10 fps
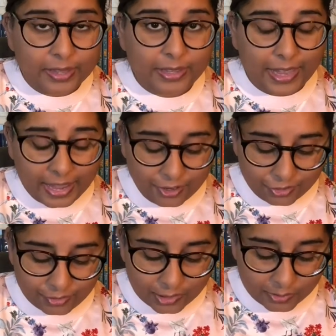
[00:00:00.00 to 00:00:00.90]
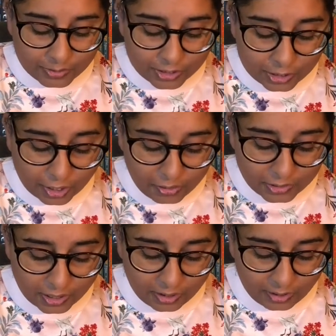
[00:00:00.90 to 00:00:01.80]
The entrance was so
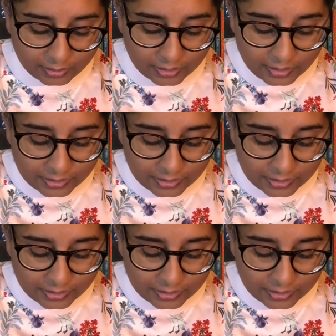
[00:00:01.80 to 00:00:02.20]
dark